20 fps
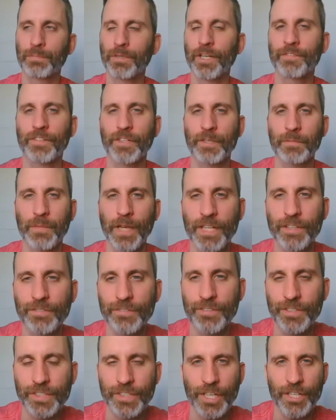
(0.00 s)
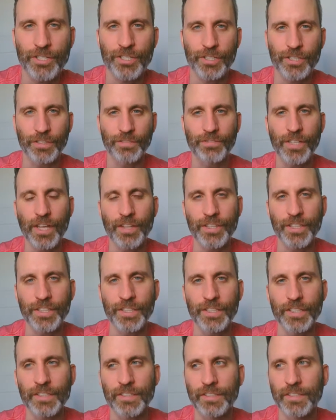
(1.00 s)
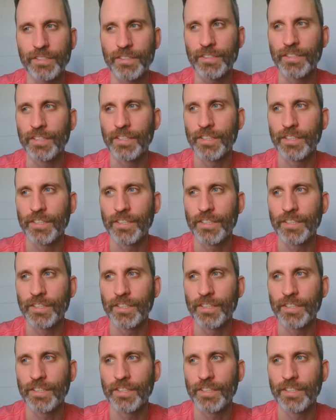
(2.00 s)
perfect manifestation of nothingness,